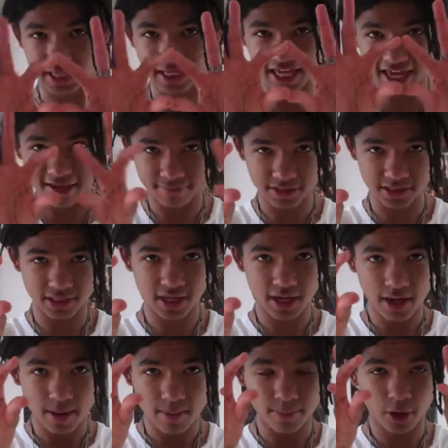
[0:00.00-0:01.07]
He keeps
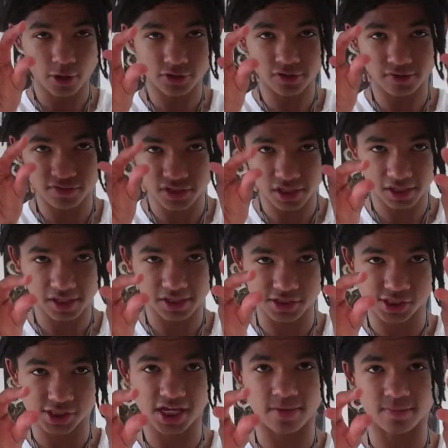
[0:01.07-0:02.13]
bottles of sunken
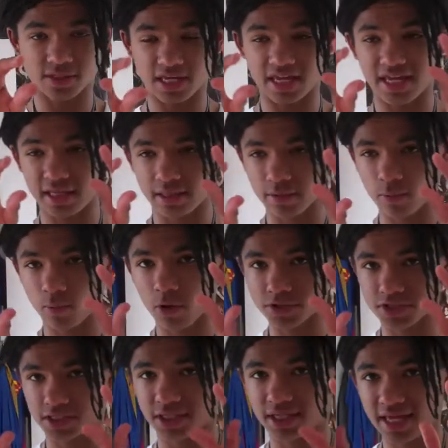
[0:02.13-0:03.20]
ships that he
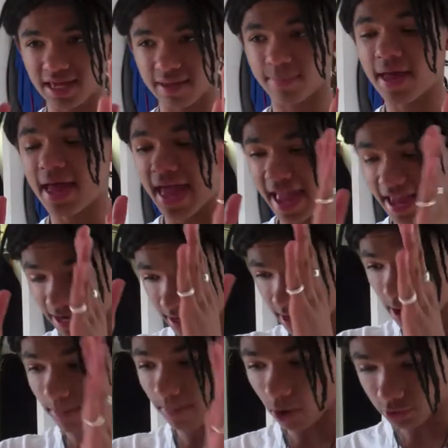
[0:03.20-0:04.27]
wants to keep in
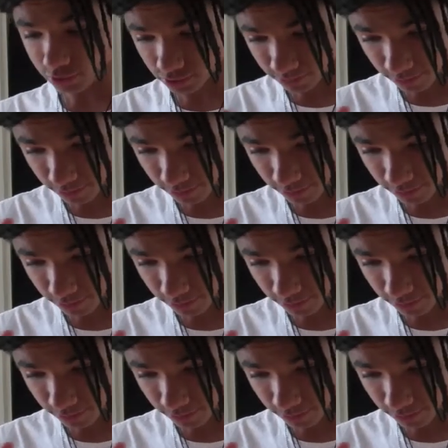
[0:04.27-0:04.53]
bottles